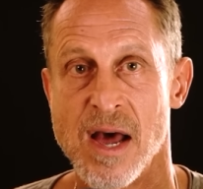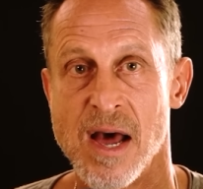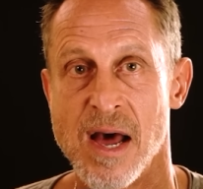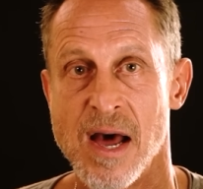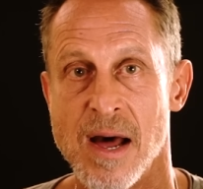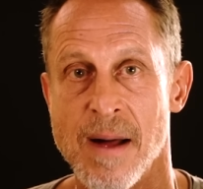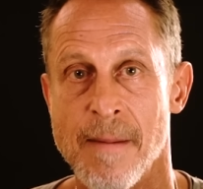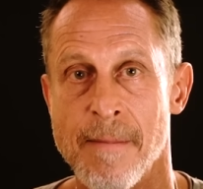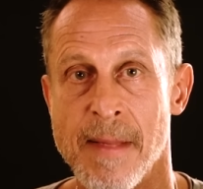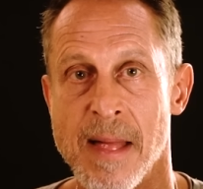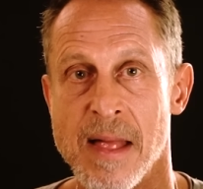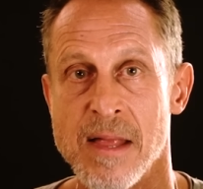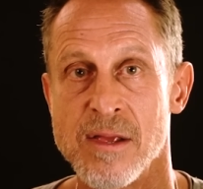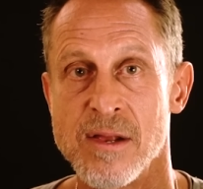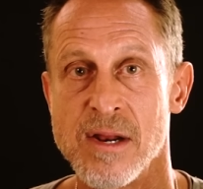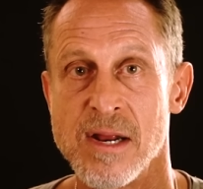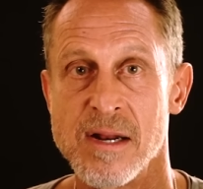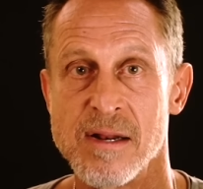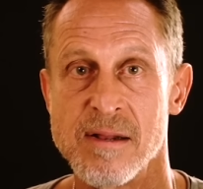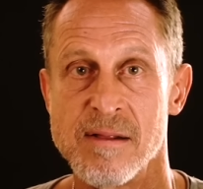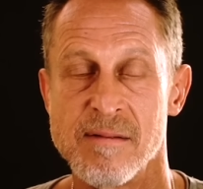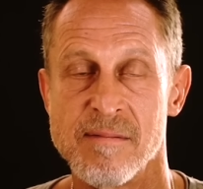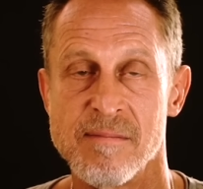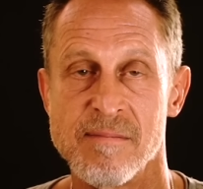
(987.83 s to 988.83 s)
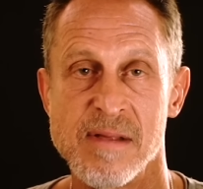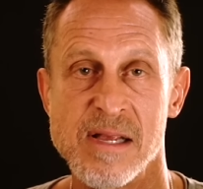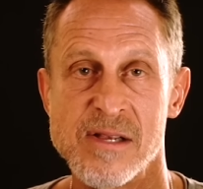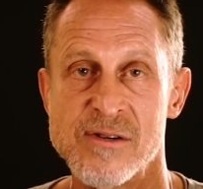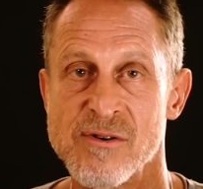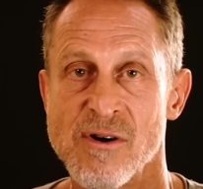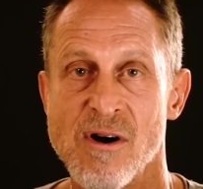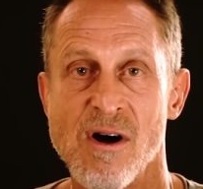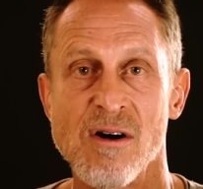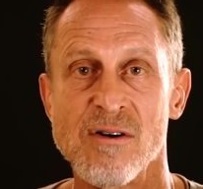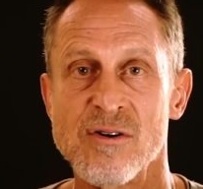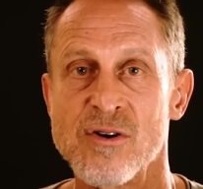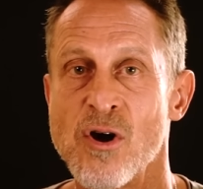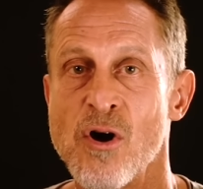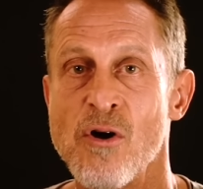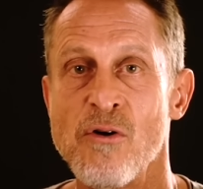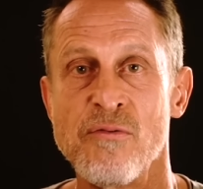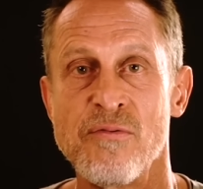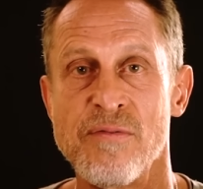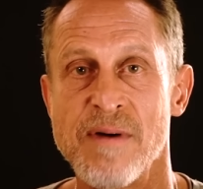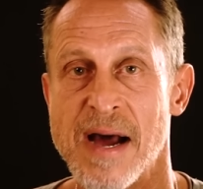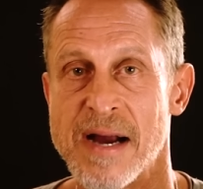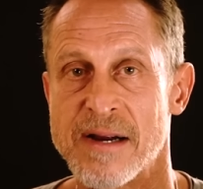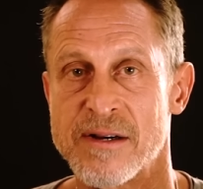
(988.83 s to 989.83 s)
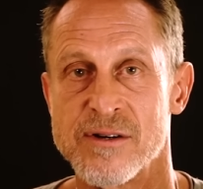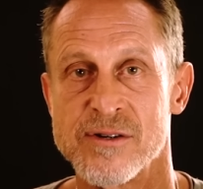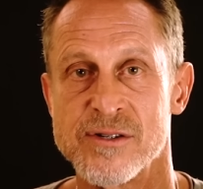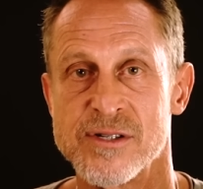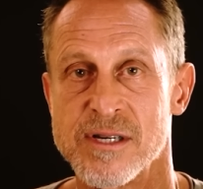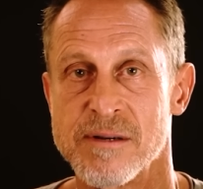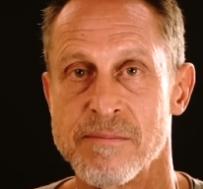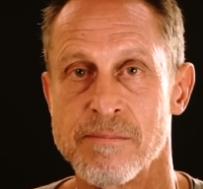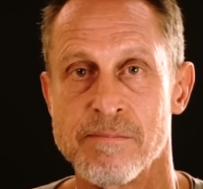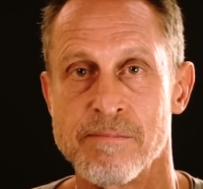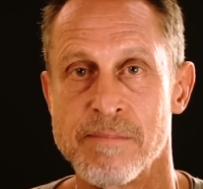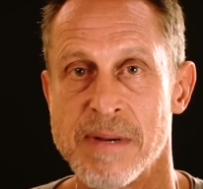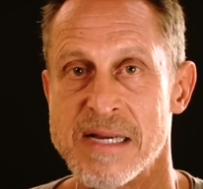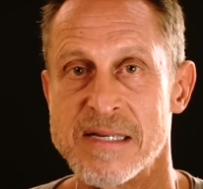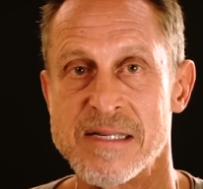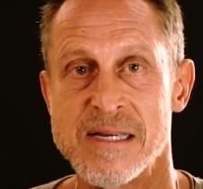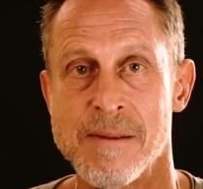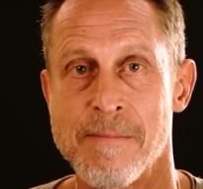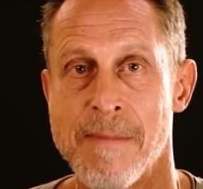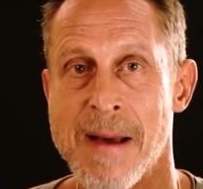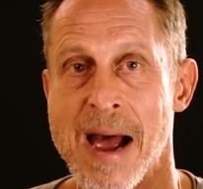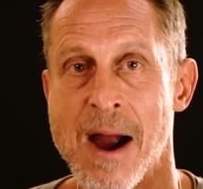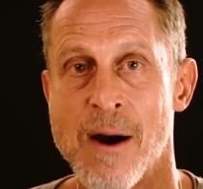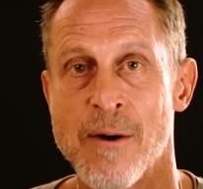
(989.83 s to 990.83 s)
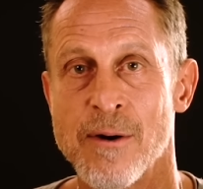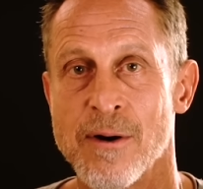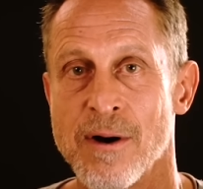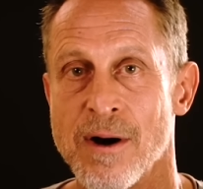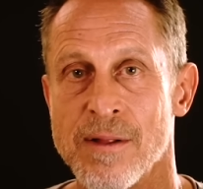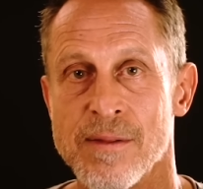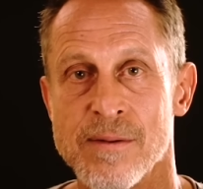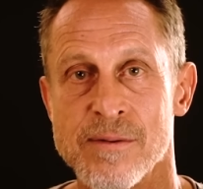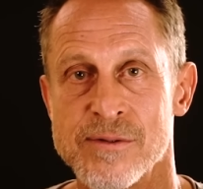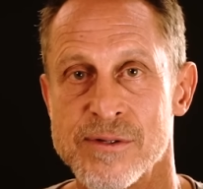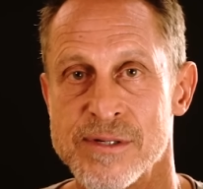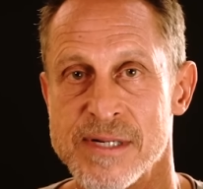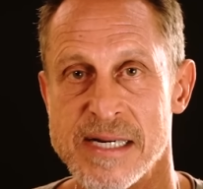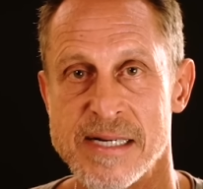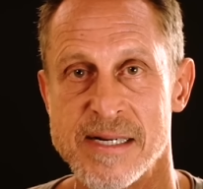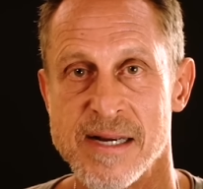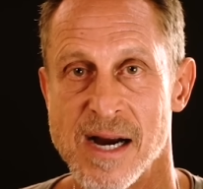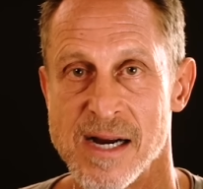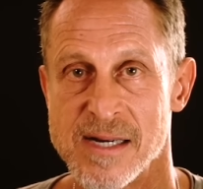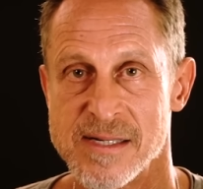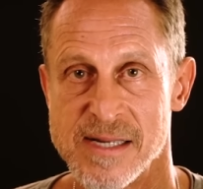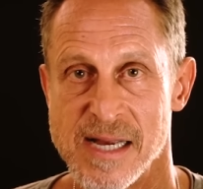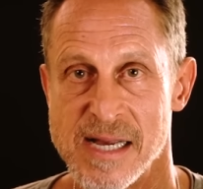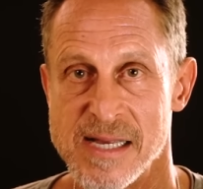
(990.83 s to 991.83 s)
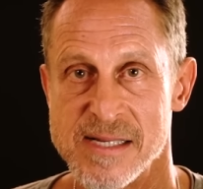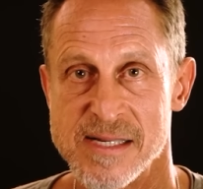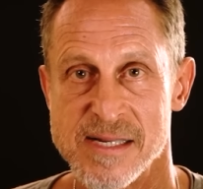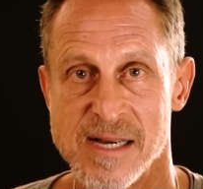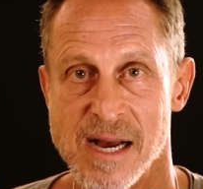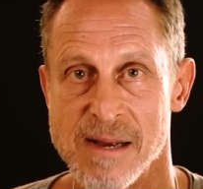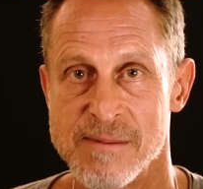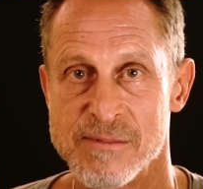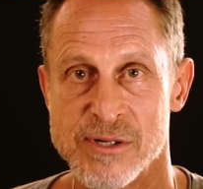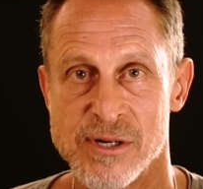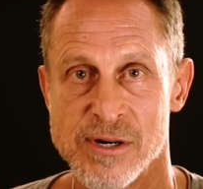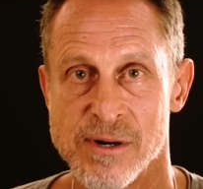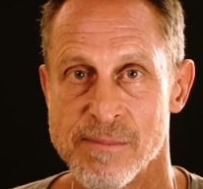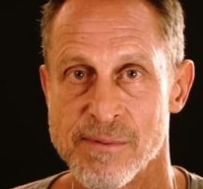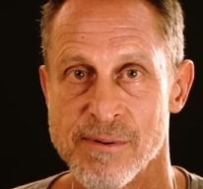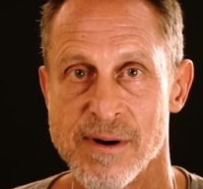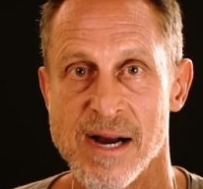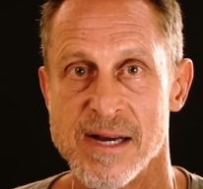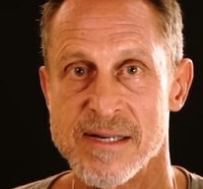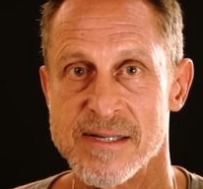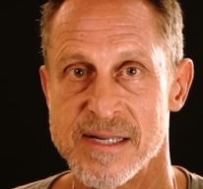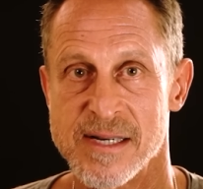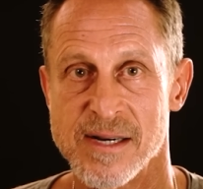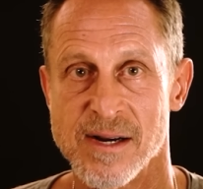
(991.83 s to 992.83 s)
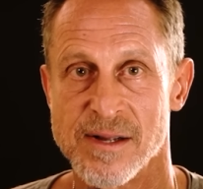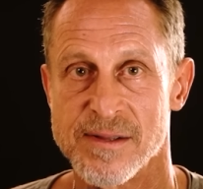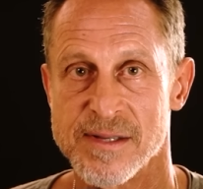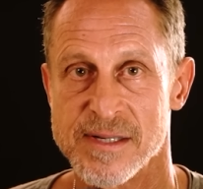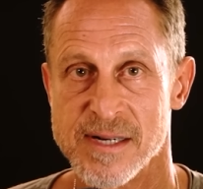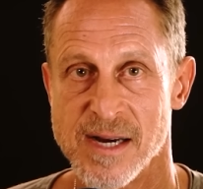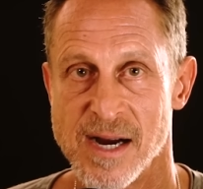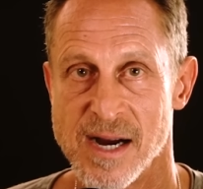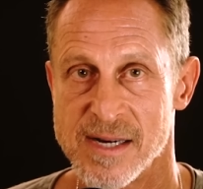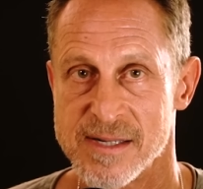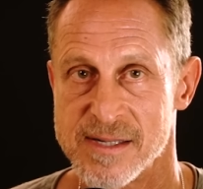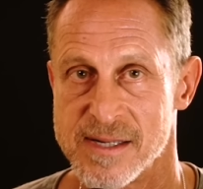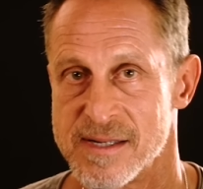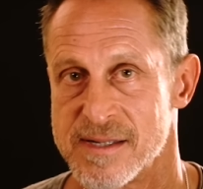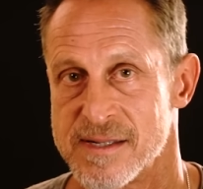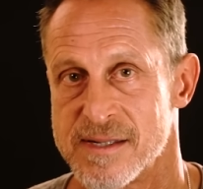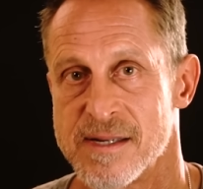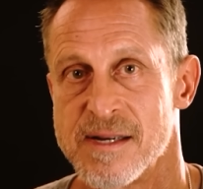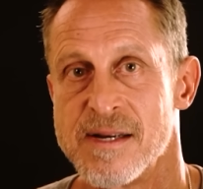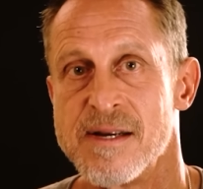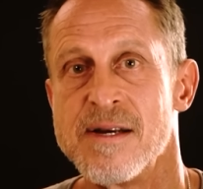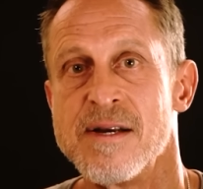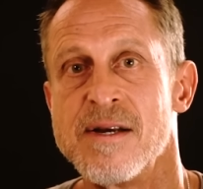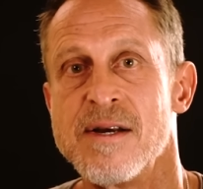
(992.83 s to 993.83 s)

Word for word: Um, and you need these are all cofactors that basically power all those detox enzymes that are processing all the toxins.